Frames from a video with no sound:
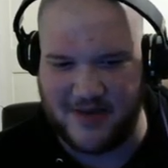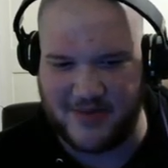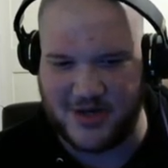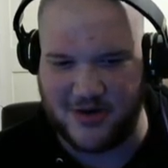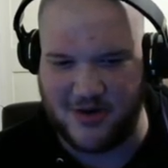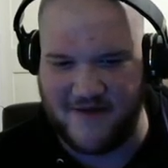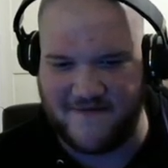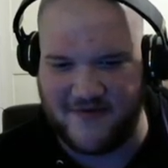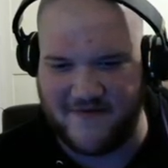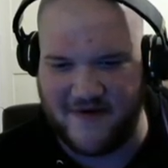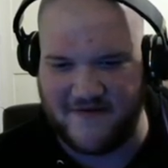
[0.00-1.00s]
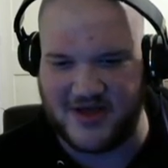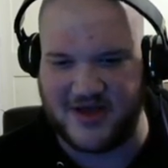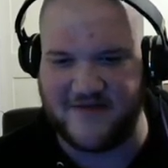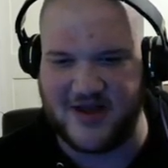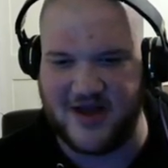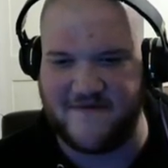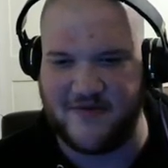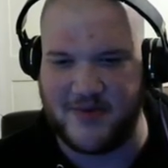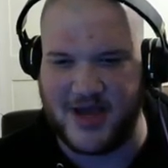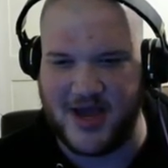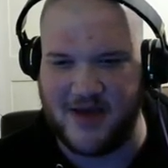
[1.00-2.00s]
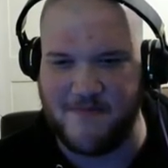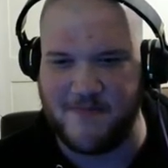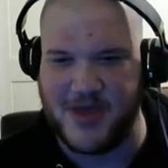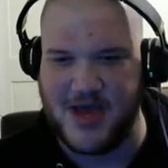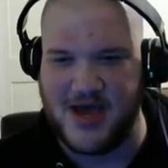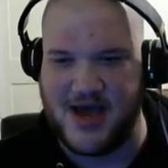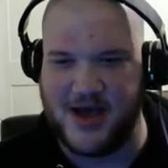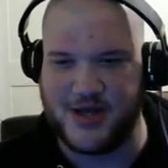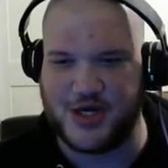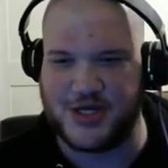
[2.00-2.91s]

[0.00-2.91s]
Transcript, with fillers: I'm so grateful for everything you've done for me, Gabe. I was